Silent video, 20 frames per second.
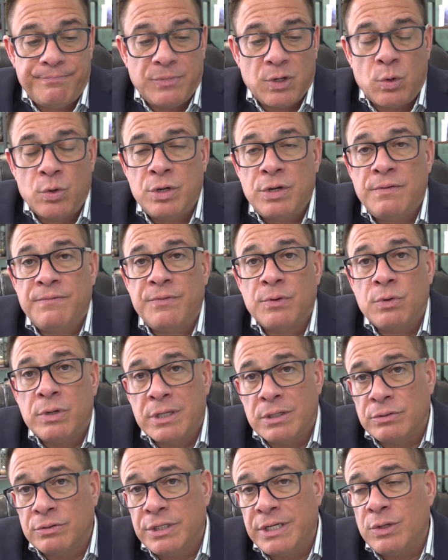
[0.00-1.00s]
Or do you feel
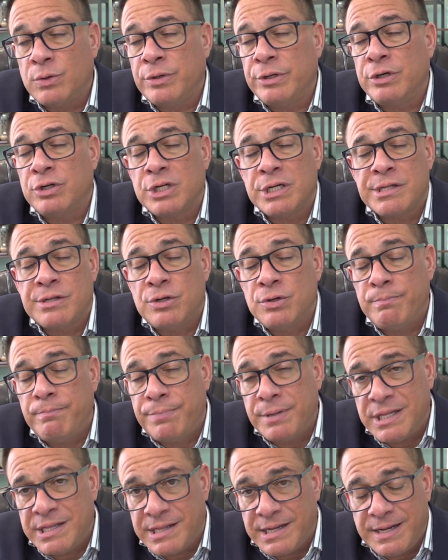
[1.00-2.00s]
guilty or you're just too
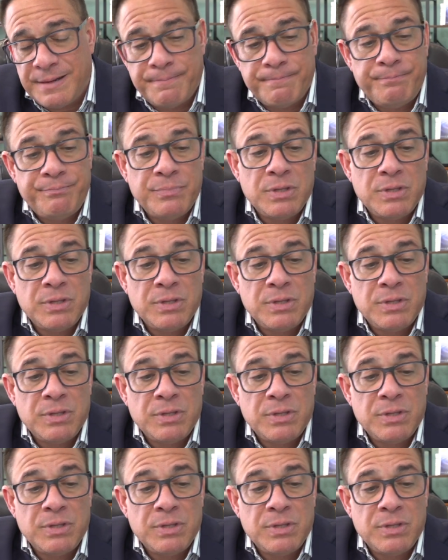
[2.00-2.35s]
busy?